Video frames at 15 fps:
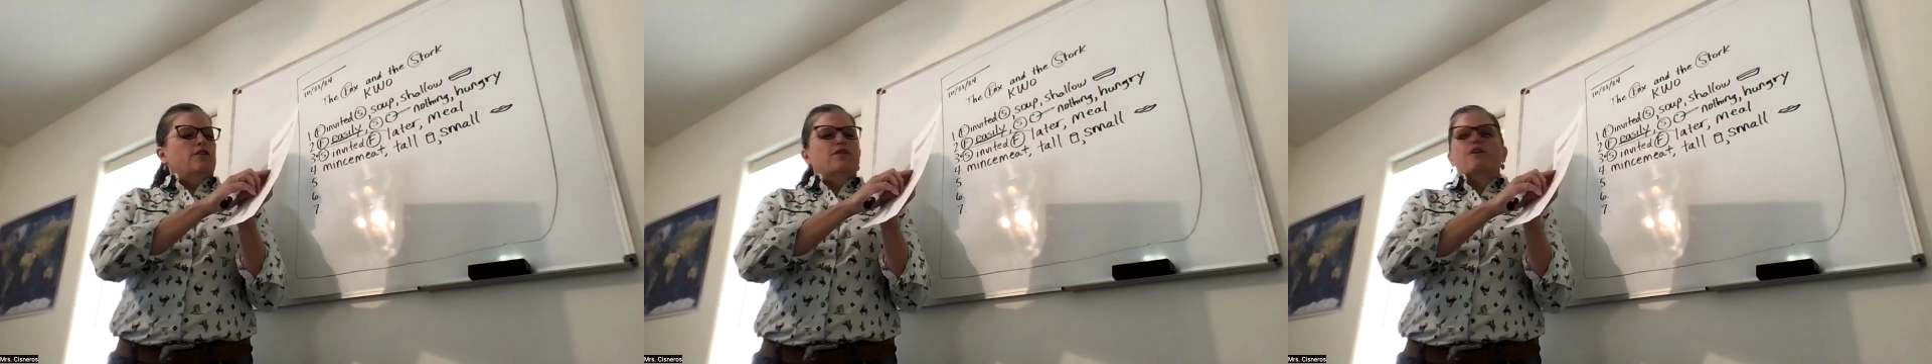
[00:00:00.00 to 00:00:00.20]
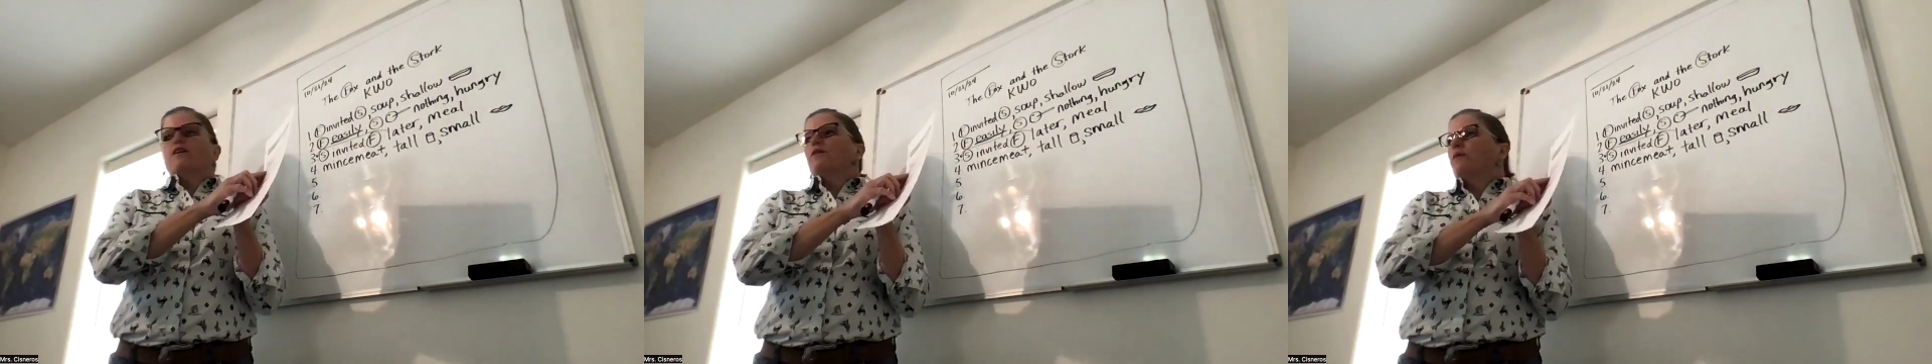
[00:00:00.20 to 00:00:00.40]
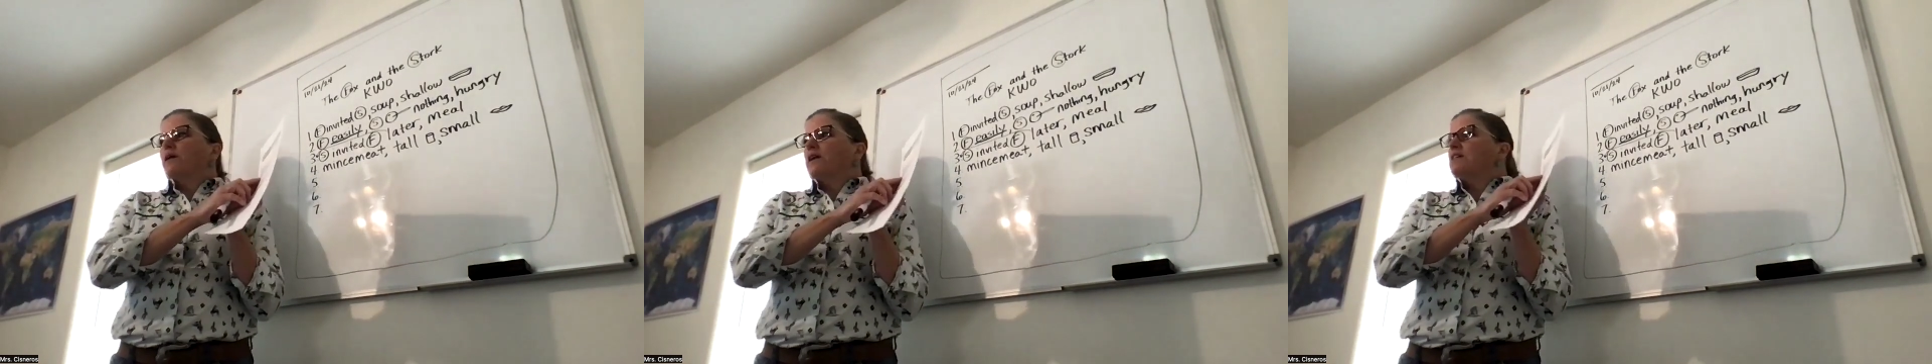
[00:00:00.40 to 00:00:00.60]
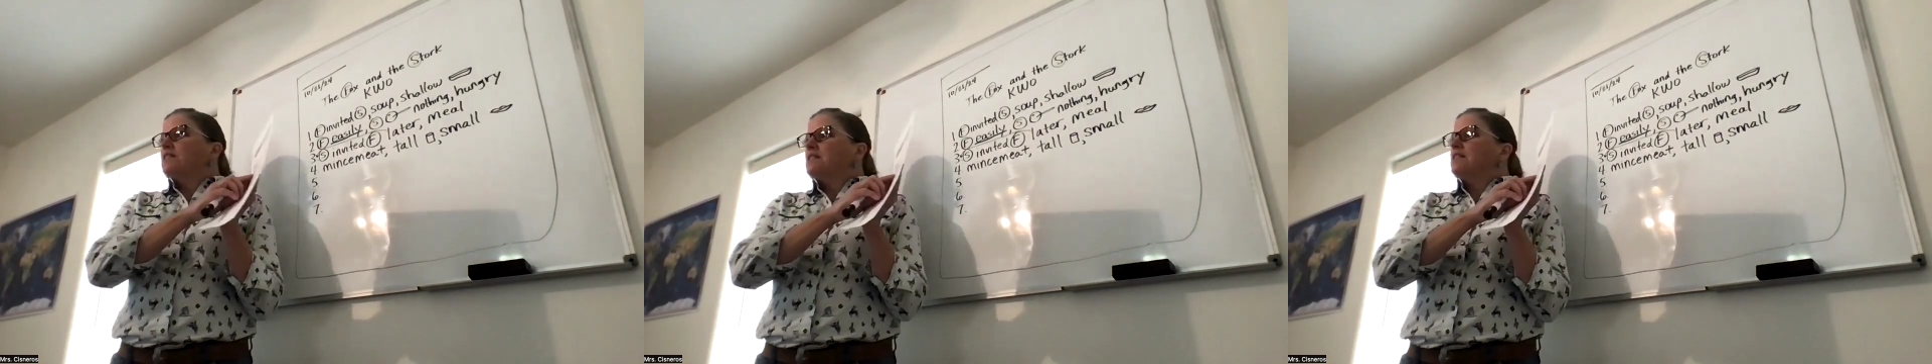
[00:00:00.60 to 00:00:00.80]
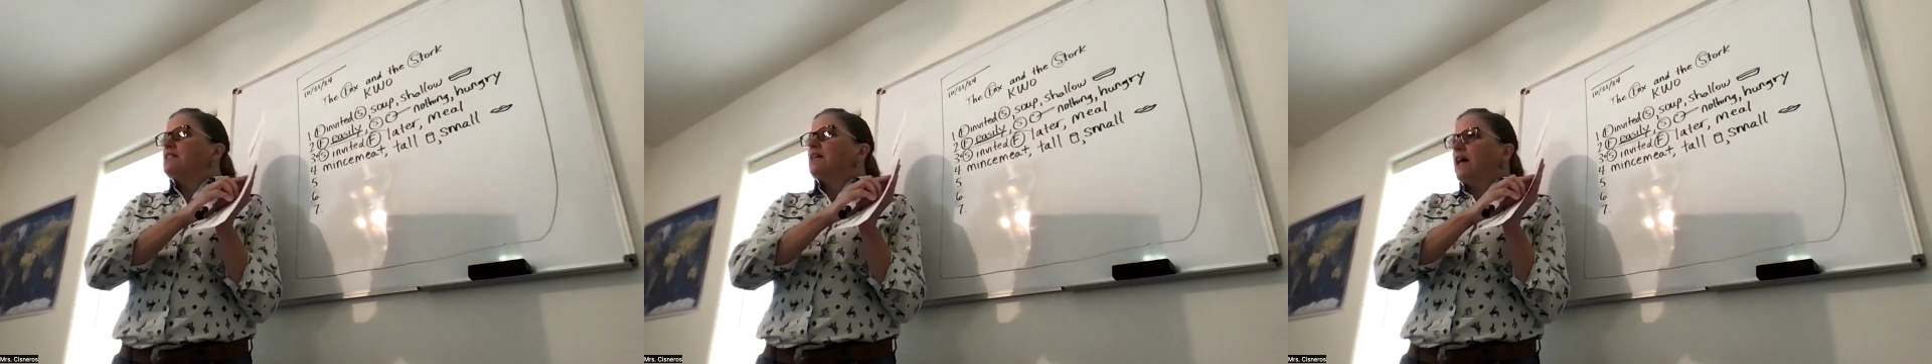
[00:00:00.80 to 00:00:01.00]
third one is
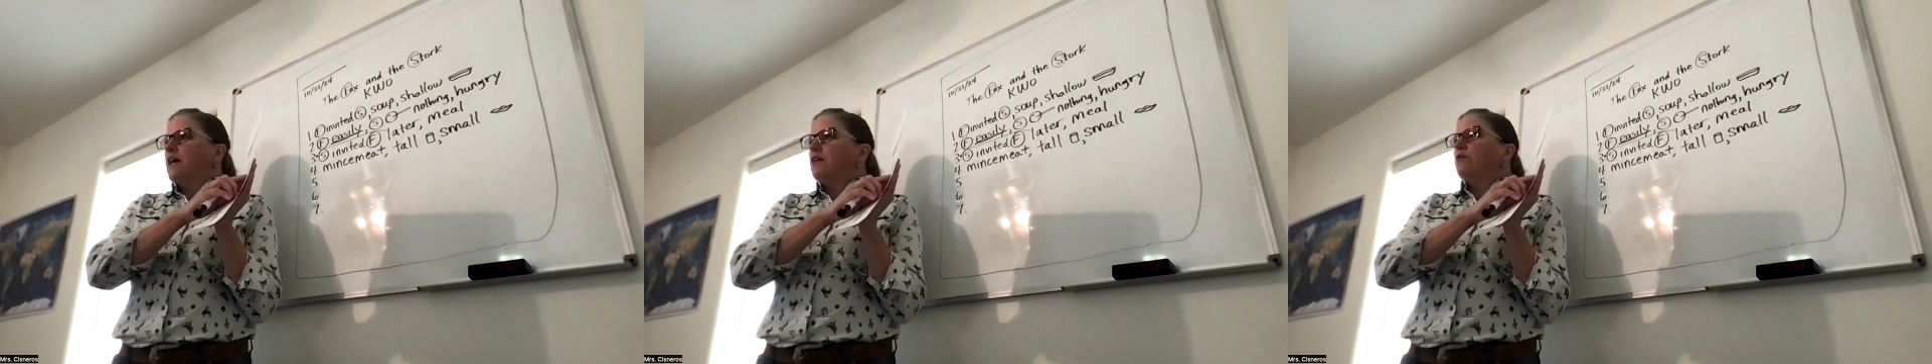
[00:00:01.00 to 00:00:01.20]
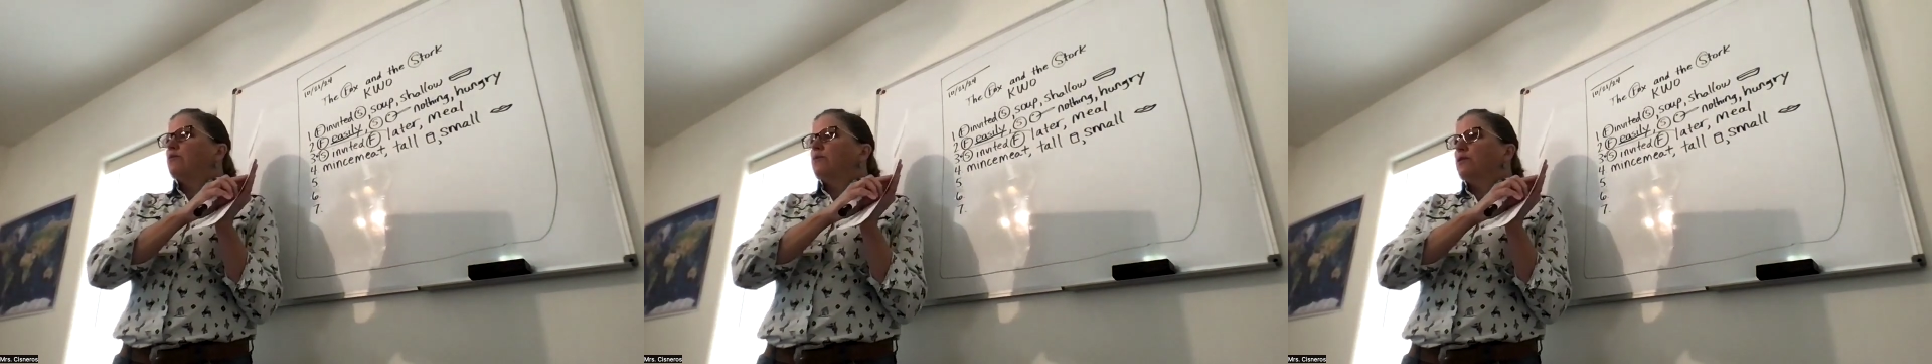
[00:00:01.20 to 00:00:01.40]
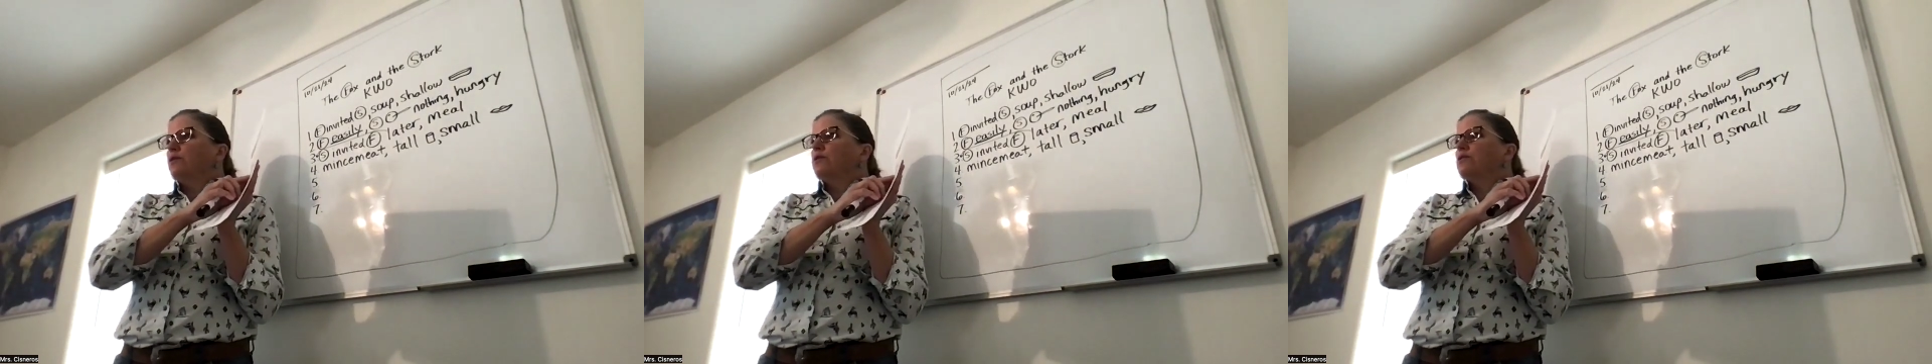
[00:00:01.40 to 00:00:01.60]
the title rule.